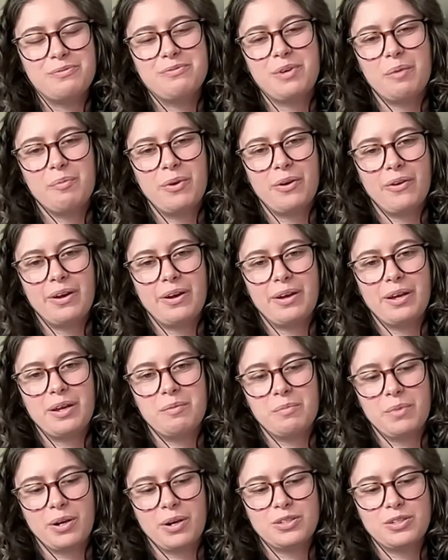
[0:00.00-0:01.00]
February
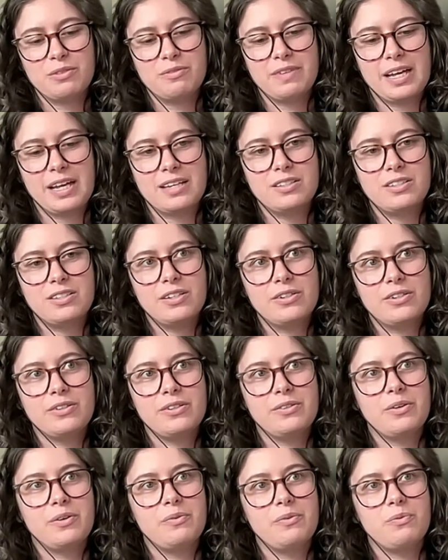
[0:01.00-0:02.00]
and March of last
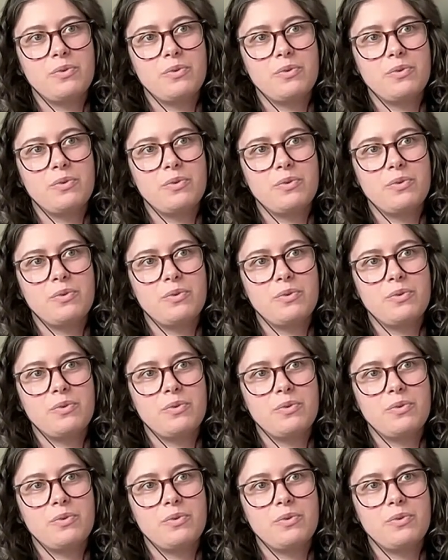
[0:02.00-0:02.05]
year,